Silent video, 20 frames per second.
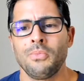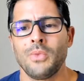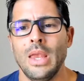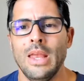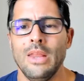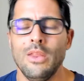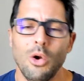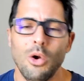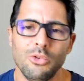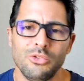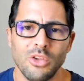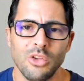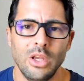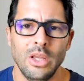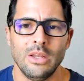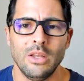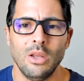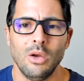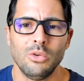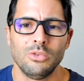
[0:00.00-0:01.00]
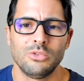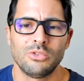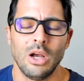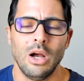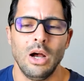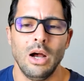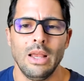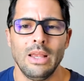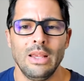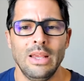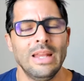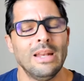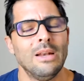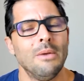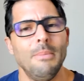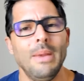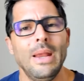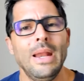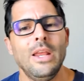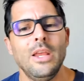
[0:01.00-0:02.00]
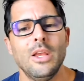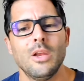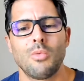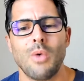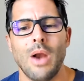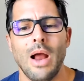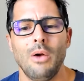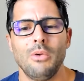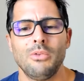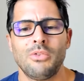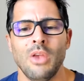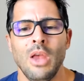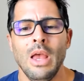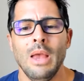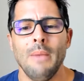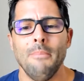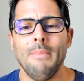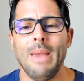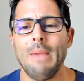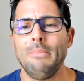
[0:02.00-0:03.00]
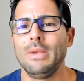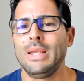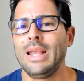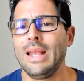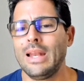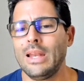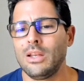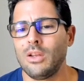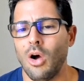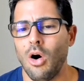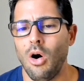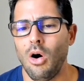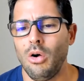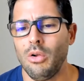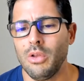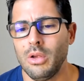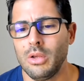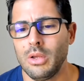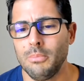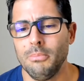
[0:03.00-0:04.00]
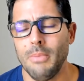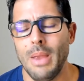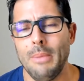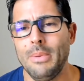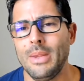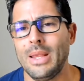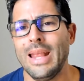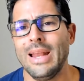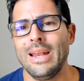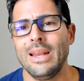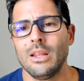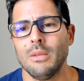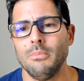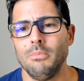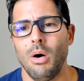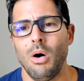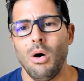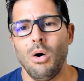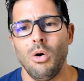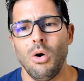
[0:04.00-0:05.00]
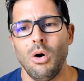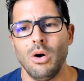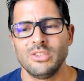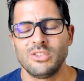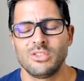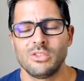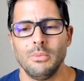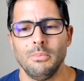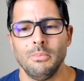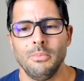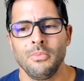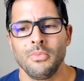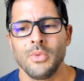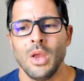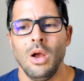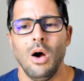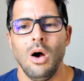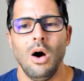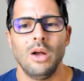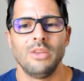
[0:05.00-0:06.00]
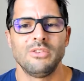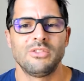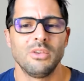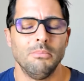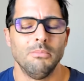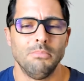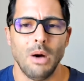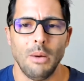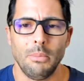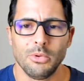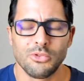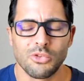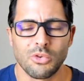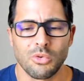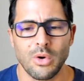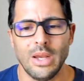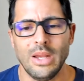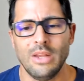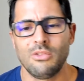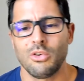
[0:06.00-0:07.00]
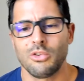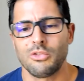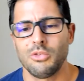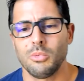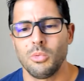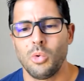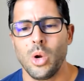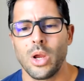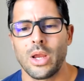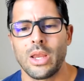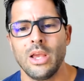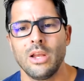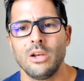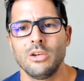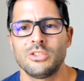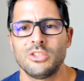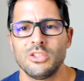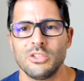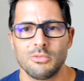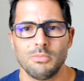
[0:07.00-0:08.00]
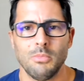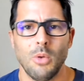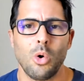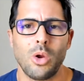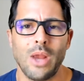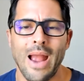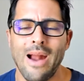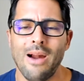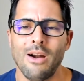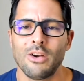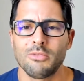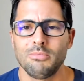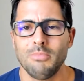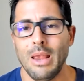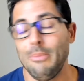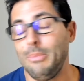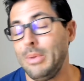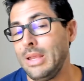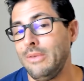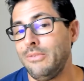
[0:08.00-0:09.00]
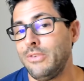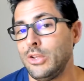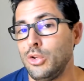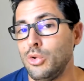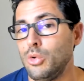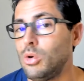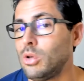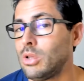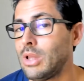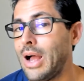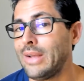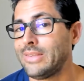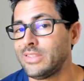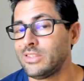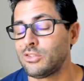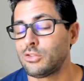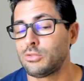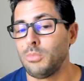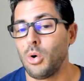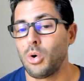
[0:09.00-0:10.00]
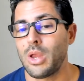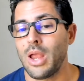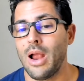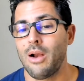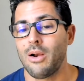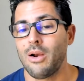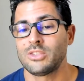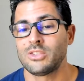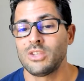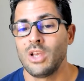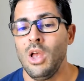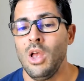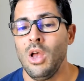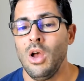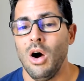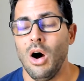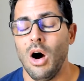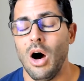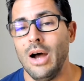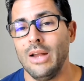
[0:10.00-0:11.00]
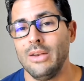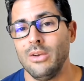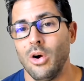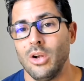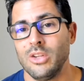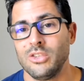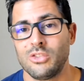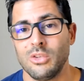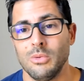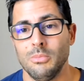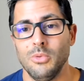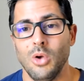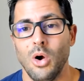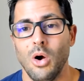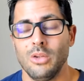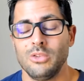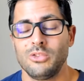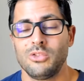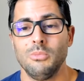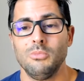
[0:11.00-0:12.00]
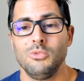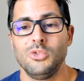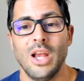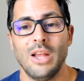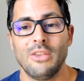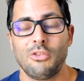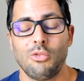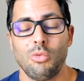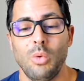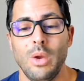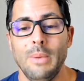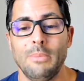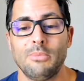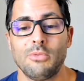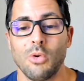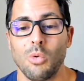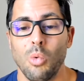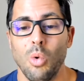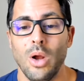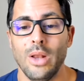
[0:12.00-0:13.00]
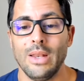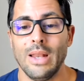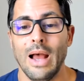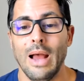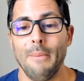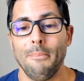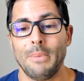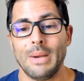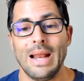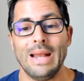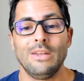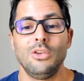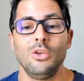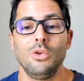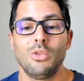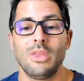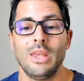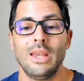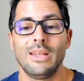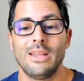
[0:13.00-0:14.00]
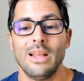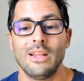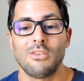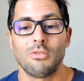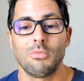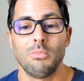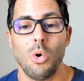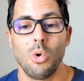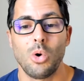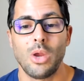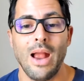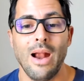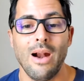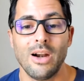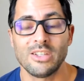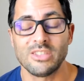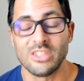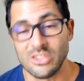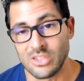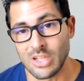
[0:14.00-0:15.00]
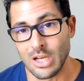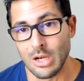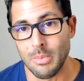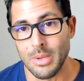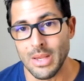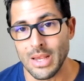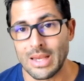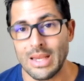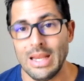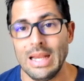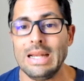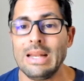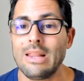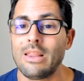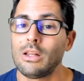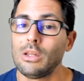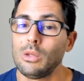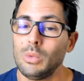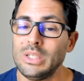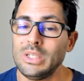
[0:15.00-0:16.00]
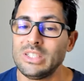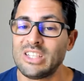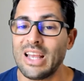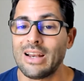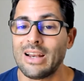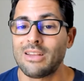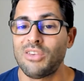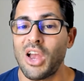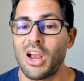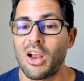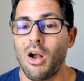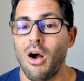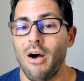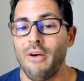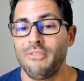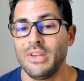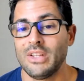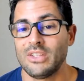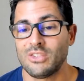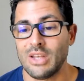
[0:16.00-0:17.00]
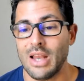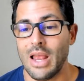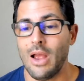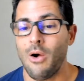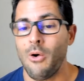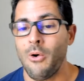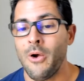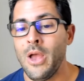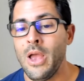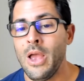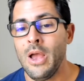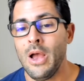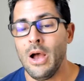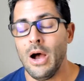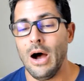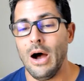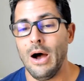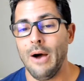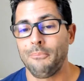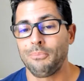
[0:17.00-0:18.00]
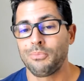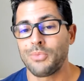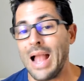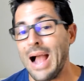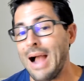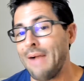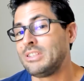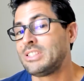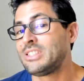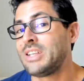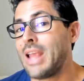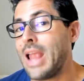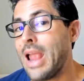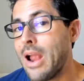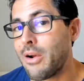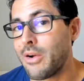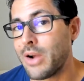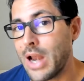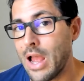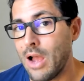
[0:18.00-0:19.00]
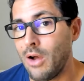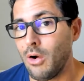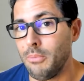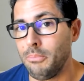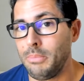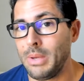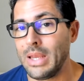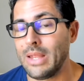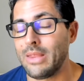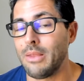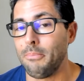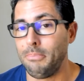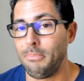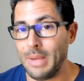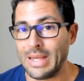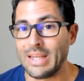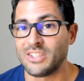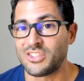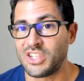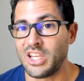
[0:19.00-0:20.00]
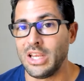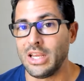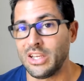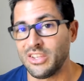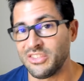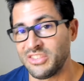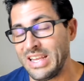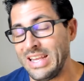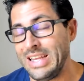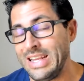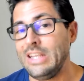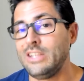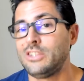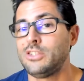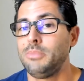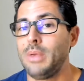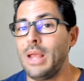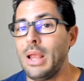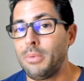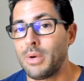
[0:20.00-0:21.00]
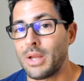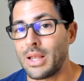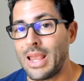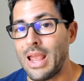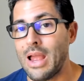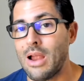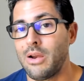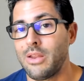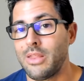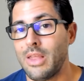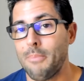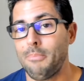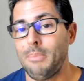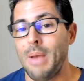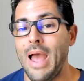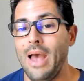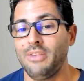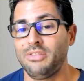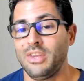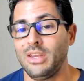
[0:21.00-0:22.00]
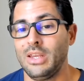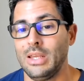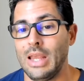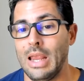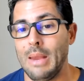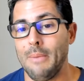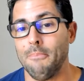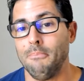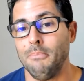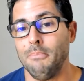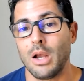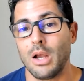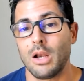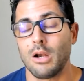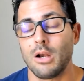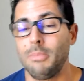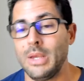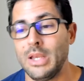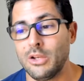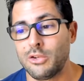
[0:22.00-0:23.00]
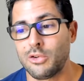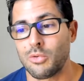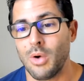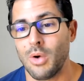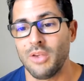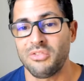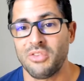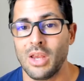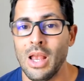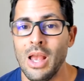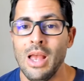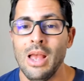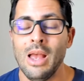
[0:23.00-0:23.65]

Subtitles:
in those intermediate routes, maybe getting the ball on some bubble screens or some quick hitters to Smoke Harris, maybe even utilizing Smoke Harris on some jet sweeps or whatnot. But I do think that Smoke Harris is going to be a key to the Louisiana Tech offense now. Obviously, Aaron Allen being the biggest key, because he needs to be able to carry that passing game. But it'll be interesting.